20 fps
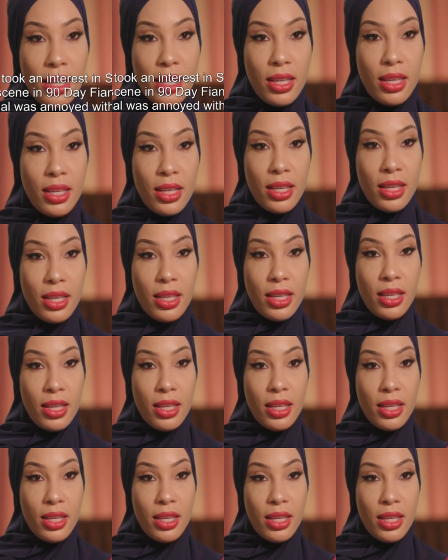
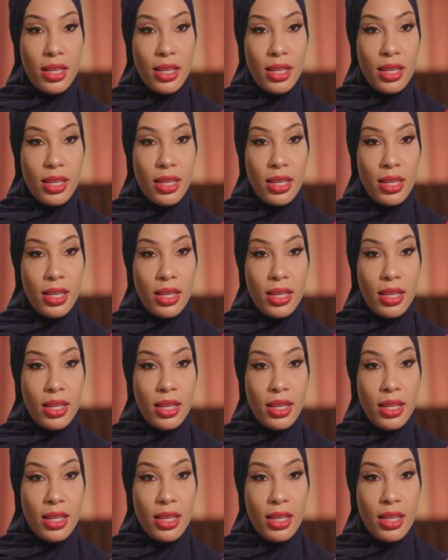
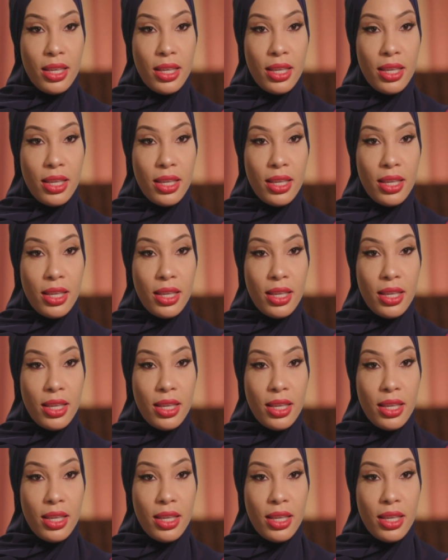Nobody speaks.